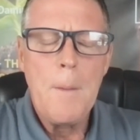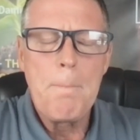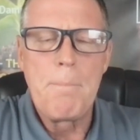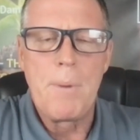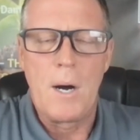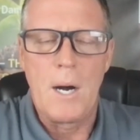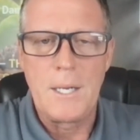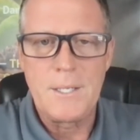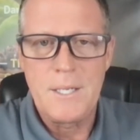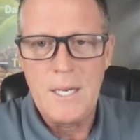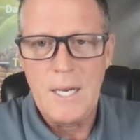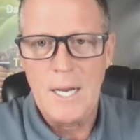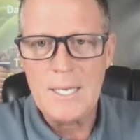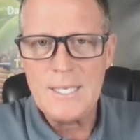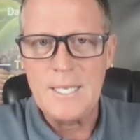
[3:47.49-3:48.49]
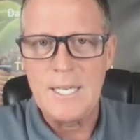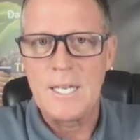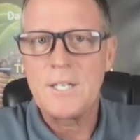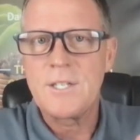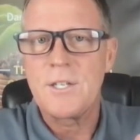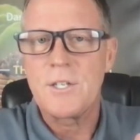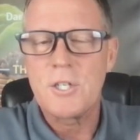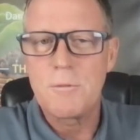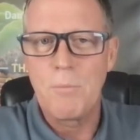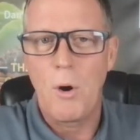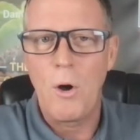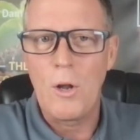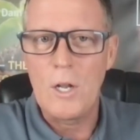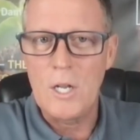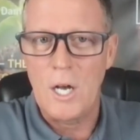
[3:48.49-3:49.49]
But again, it's a
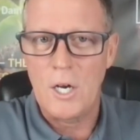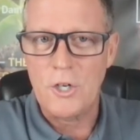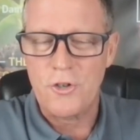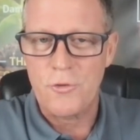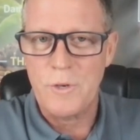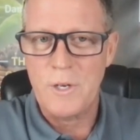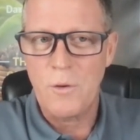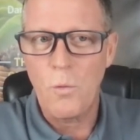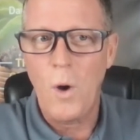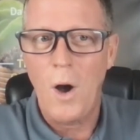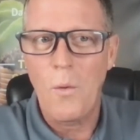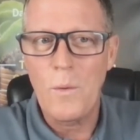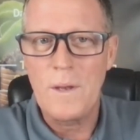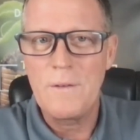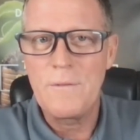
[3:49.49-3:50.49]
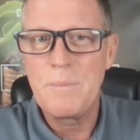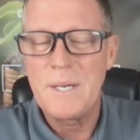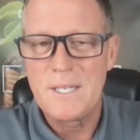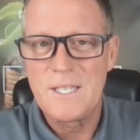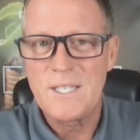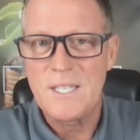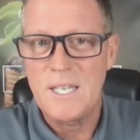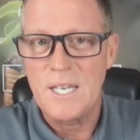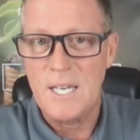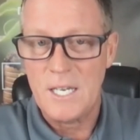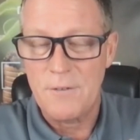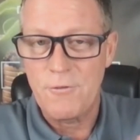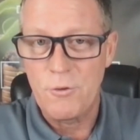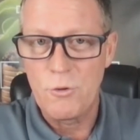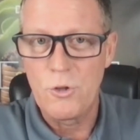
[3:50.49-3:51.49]
small luxury. What we've been seeing,
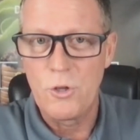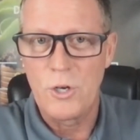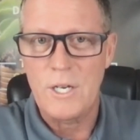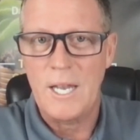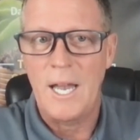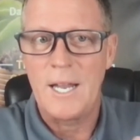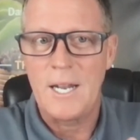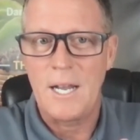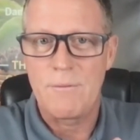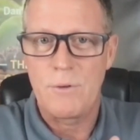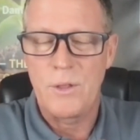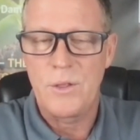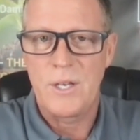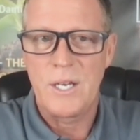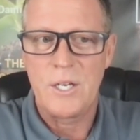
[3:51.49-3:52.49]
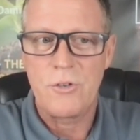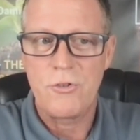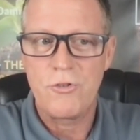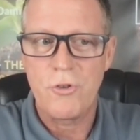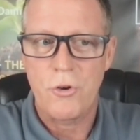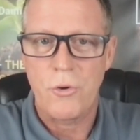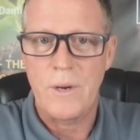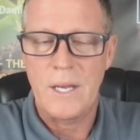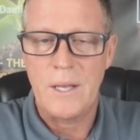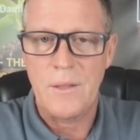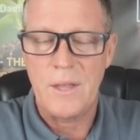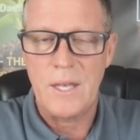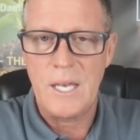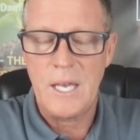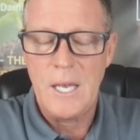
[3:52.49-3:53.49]
if you look at everything during
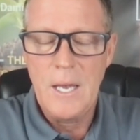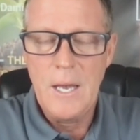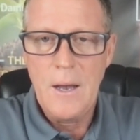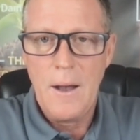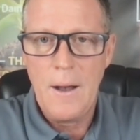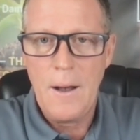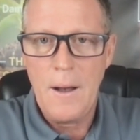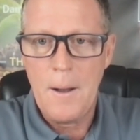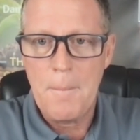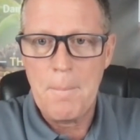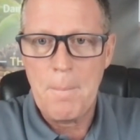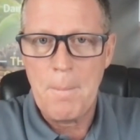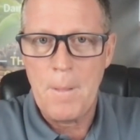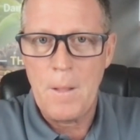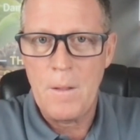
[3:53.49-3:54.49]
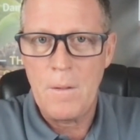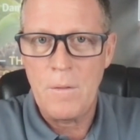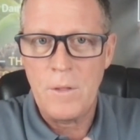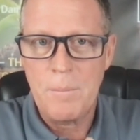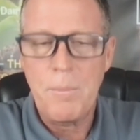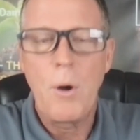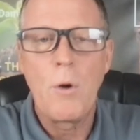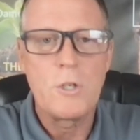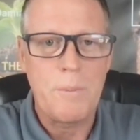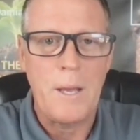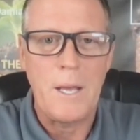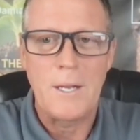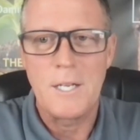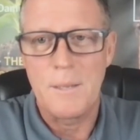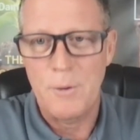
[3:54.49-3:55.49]
the um, the
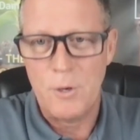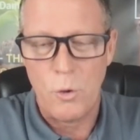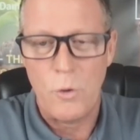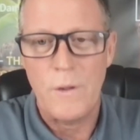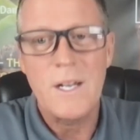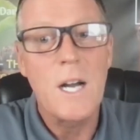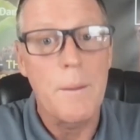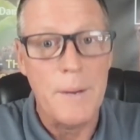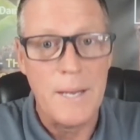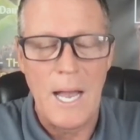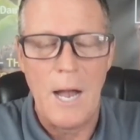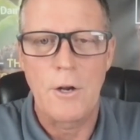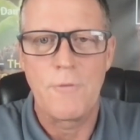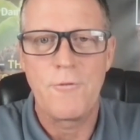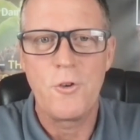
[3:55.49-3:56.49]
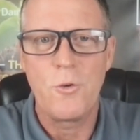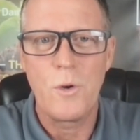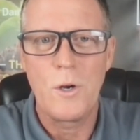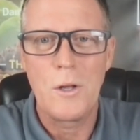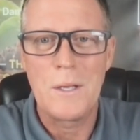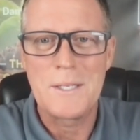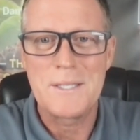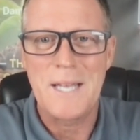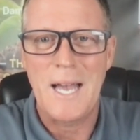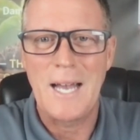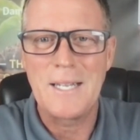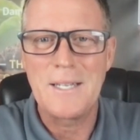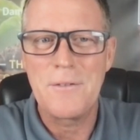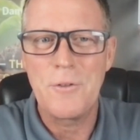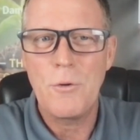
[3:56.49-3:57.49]
post-pandemic or the coming out, if you will, is
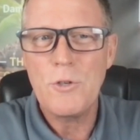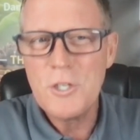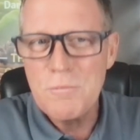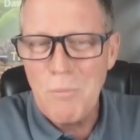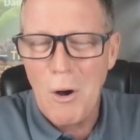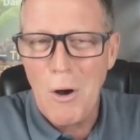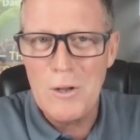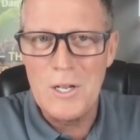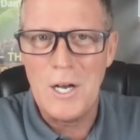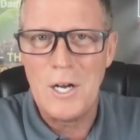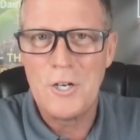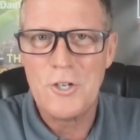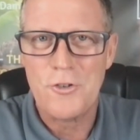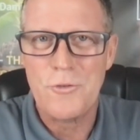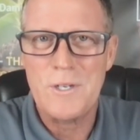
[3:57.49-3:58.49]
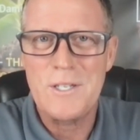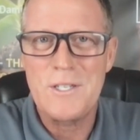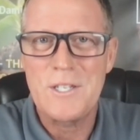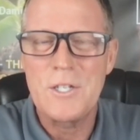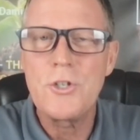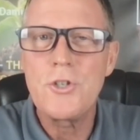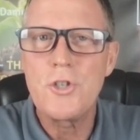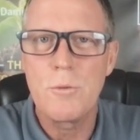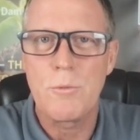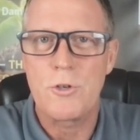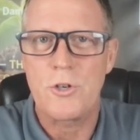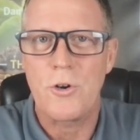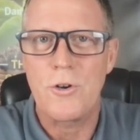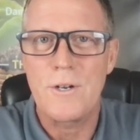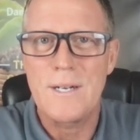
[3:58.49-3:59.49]
that those small luxuries,
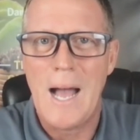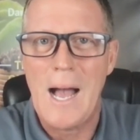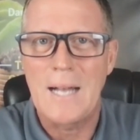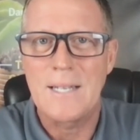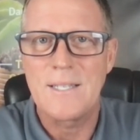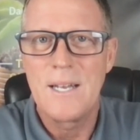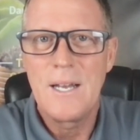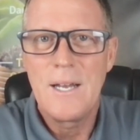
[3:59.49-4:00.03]
consumers are not